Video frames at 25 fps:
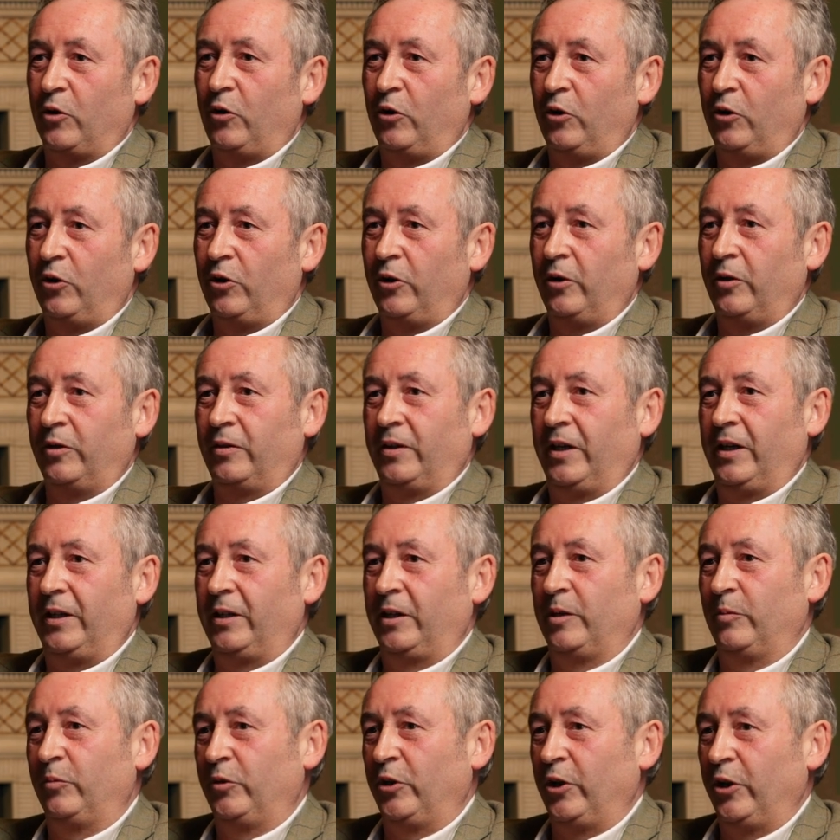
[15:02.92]
hall
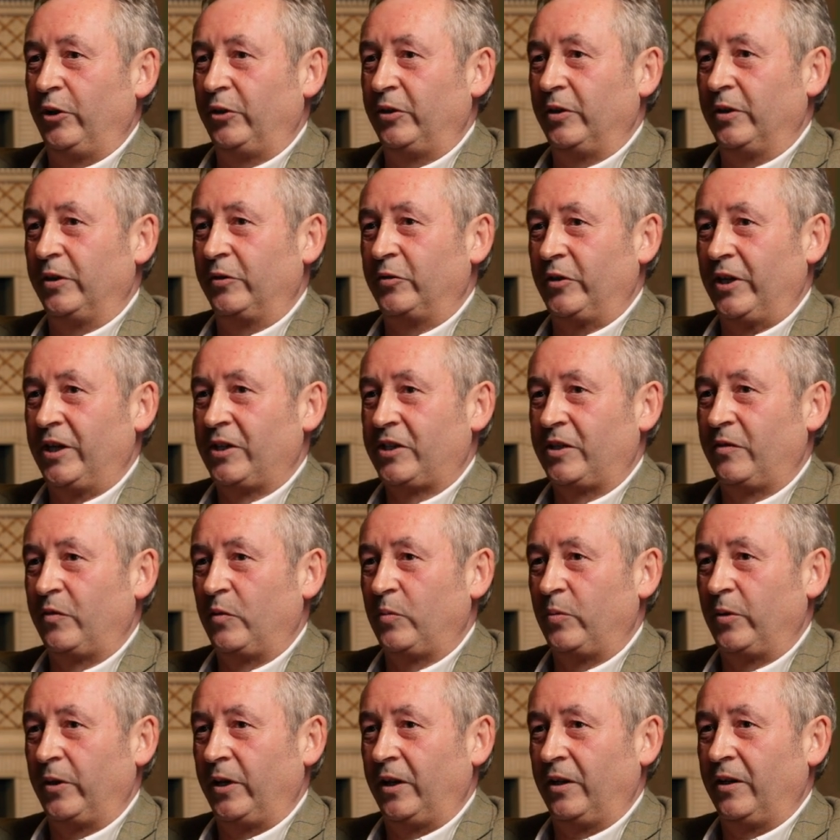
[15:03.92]
and came down to address
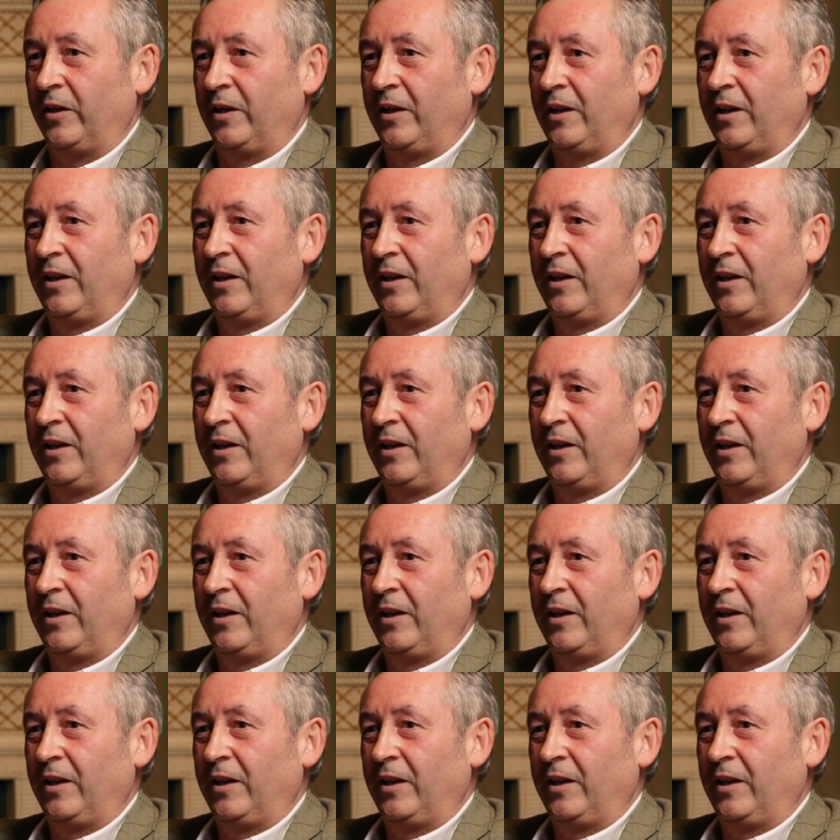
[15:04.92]
everybody,